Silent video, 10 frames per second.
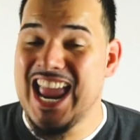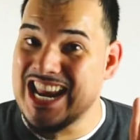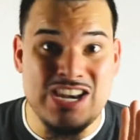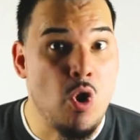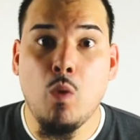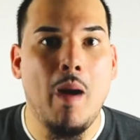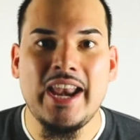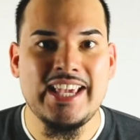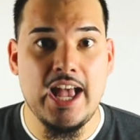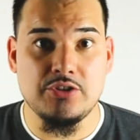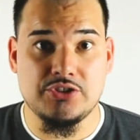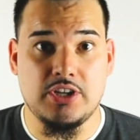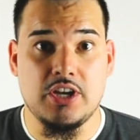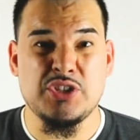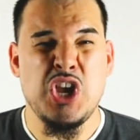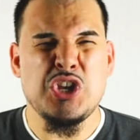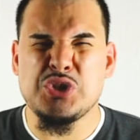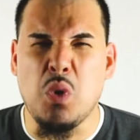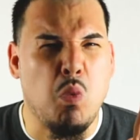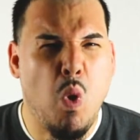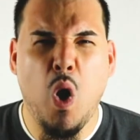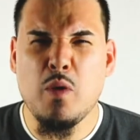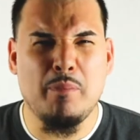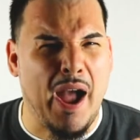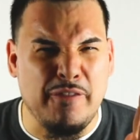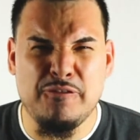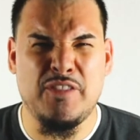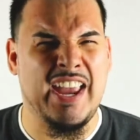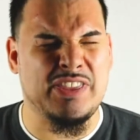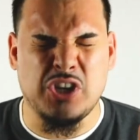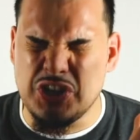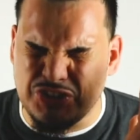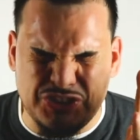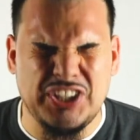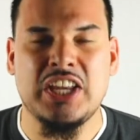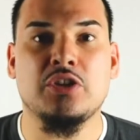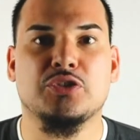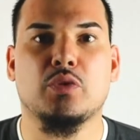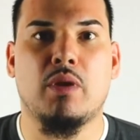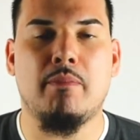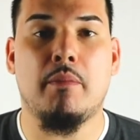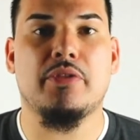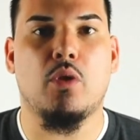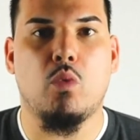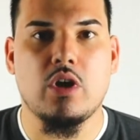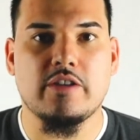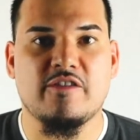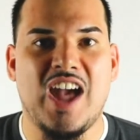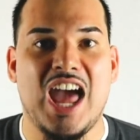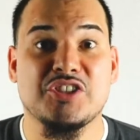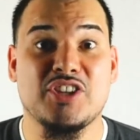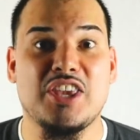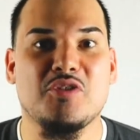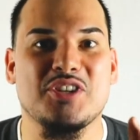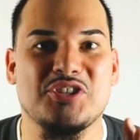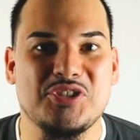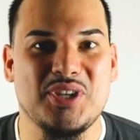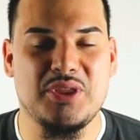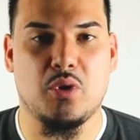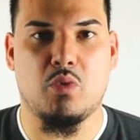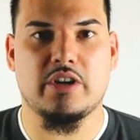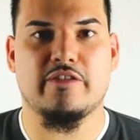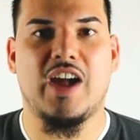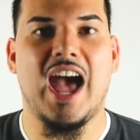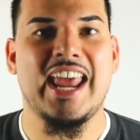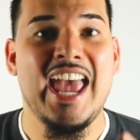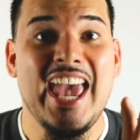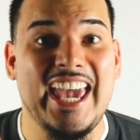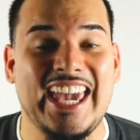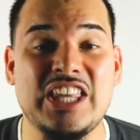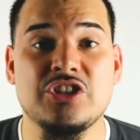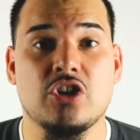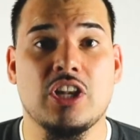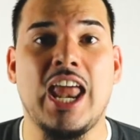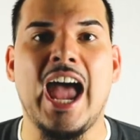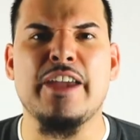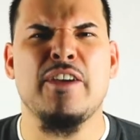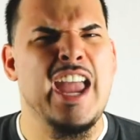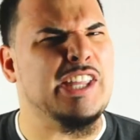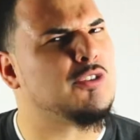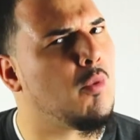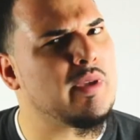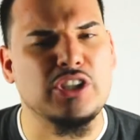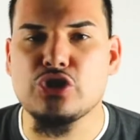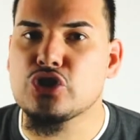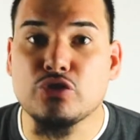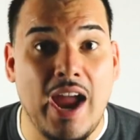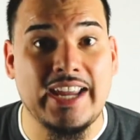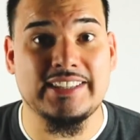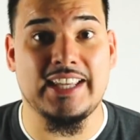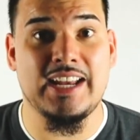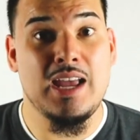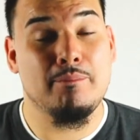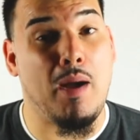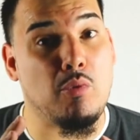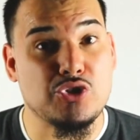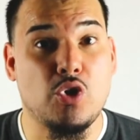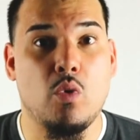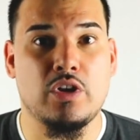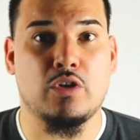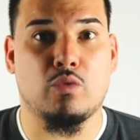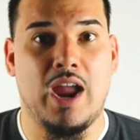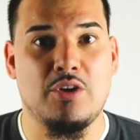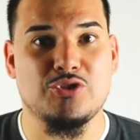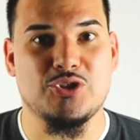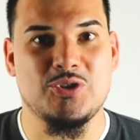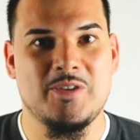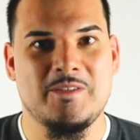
and nobody else does. So walk by faith. Continue to remember the word of God so that you can see the word of God in your life, and don't be distracted by what's going on around you.